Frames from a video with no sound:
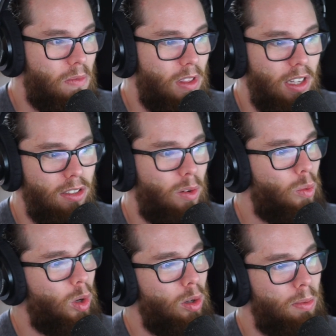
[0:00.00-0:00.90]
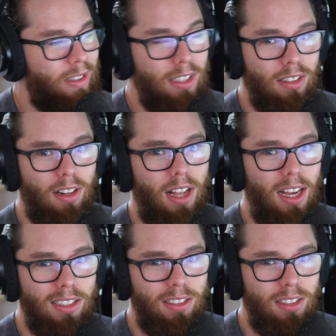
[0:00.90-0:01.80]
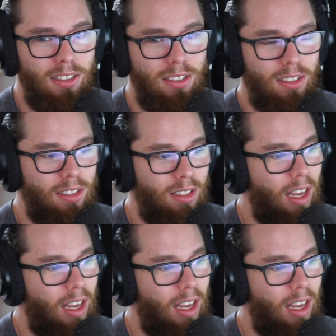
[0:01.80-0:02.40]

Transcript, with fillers: these groups, these classes,